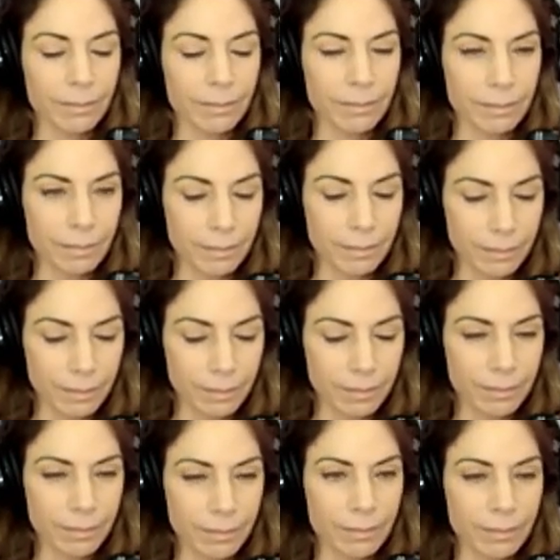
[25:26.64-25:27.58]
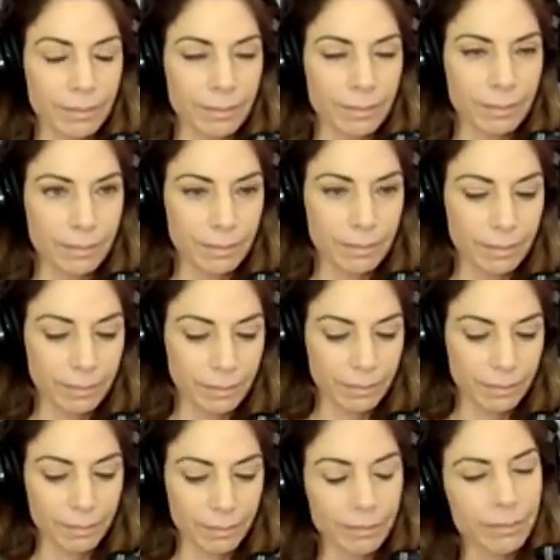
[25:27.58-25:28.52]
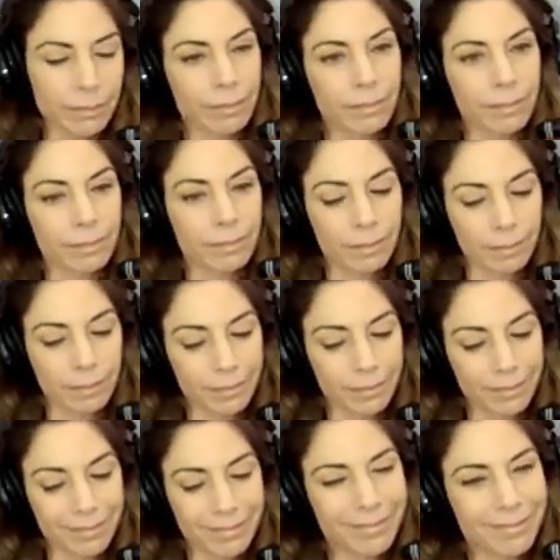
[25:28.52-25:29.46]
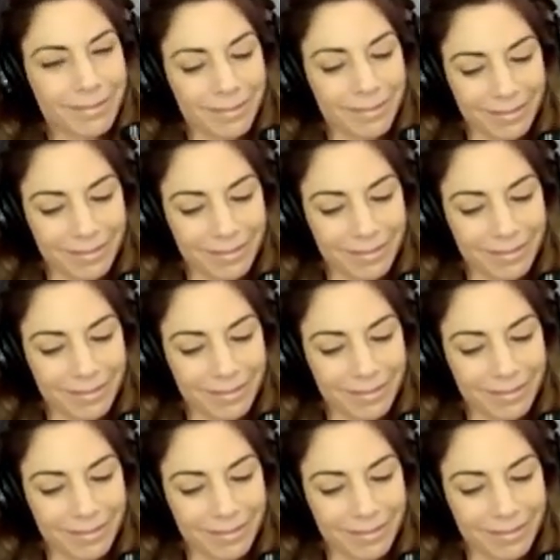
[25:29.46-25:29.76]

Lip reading: No words are spoken by the person on screen.